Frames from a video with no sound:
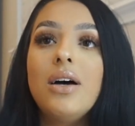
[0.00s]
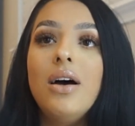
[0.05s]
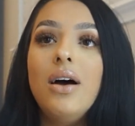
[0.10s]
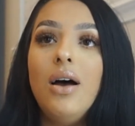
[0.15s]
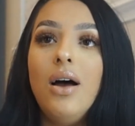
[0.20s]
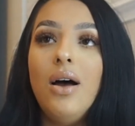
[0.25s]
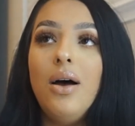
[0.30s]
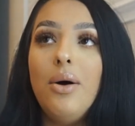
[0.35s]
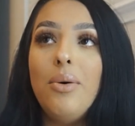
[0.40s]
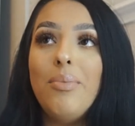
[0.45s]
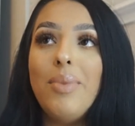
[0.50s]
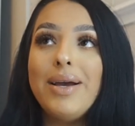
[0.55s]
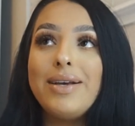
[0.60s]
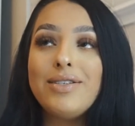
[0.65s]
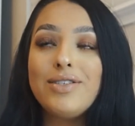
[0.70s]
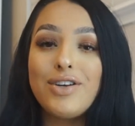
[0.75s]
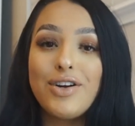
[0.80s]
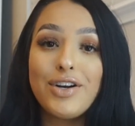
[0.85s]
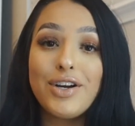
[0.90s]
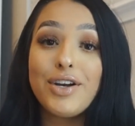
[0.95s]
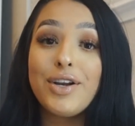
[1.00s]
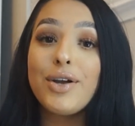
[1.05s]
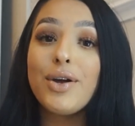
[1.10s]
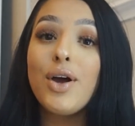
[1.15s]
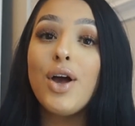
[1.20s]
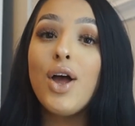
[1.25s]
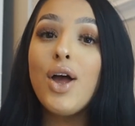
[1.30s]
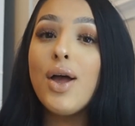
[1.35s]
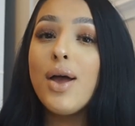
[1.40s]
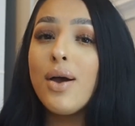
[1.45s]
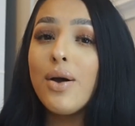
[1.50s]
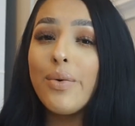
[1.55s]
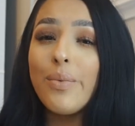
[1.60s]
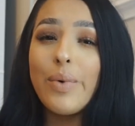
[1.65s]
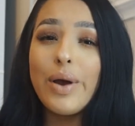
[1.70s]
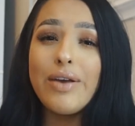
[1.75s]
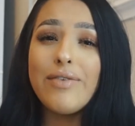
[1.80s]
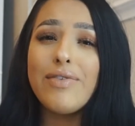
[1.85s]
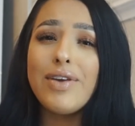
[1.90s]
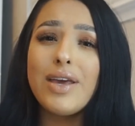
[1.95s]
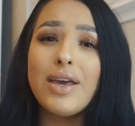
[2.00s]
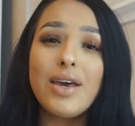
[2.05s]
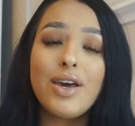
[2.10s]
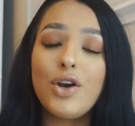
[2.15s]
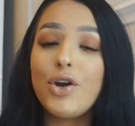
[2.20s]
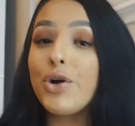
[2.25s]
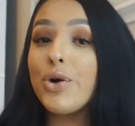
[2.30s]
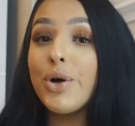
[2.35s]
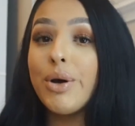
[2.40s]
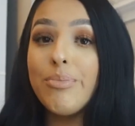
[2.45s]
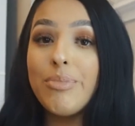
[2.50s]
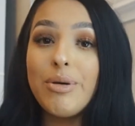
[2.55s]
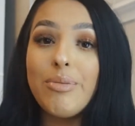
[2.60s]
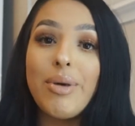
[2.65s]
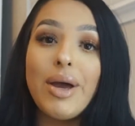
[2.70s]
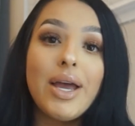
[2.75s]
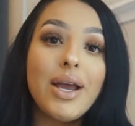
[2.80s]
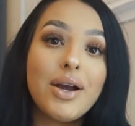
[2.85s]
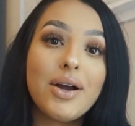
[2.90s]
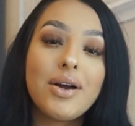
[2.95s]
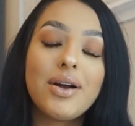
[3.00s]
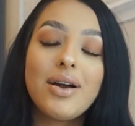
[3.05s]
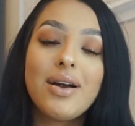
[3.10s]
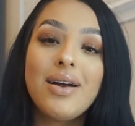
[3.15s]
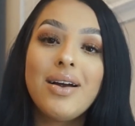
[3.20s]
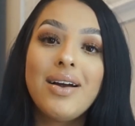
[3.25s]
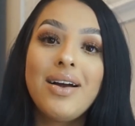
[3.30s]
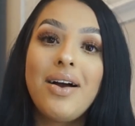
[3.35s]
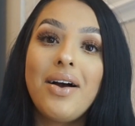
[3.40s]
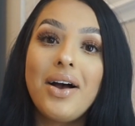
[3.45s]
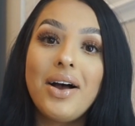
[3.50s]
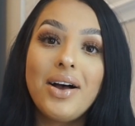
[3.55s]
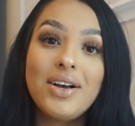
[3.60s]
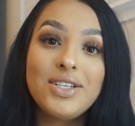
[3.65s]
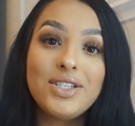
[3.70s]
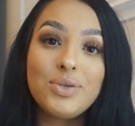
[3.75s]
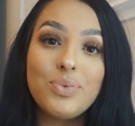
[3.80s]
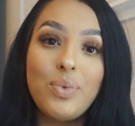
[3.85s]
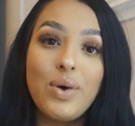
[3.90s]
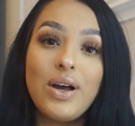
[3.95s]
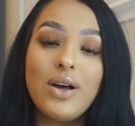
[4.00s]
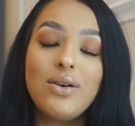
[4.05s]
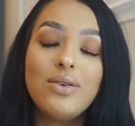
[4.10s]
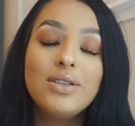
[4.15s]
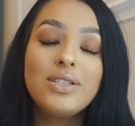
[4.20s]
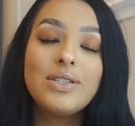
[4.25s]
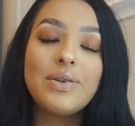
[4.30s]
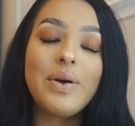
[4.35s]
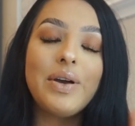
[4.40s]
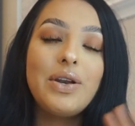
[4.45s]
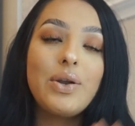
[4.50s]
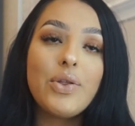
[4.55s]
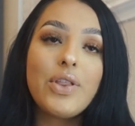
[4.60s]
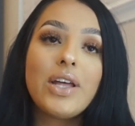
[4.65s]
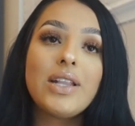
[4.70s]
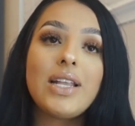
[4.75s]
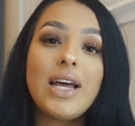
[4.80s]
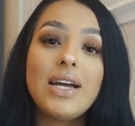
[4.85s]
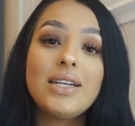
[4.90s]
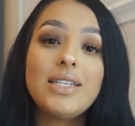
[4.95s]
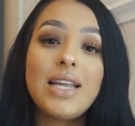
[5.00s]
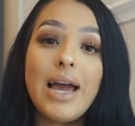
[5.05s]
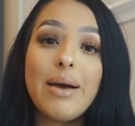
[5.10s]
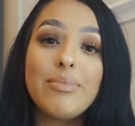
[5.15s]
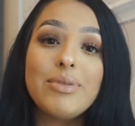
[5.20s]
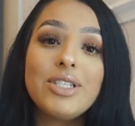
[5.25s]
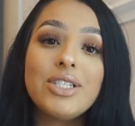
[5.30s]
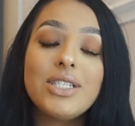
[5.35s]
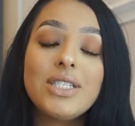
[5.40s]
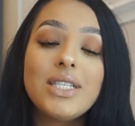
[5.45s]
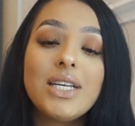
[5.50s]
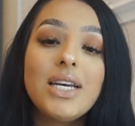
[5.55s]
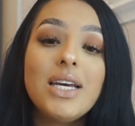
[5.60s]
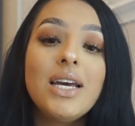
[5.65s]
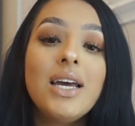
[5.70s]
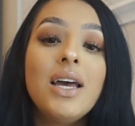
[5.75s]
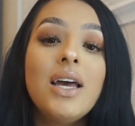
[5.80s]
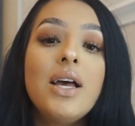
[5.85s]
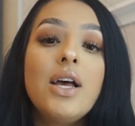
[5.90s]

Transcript: I started waving it or crimping my hair as well, so I know that that damages it.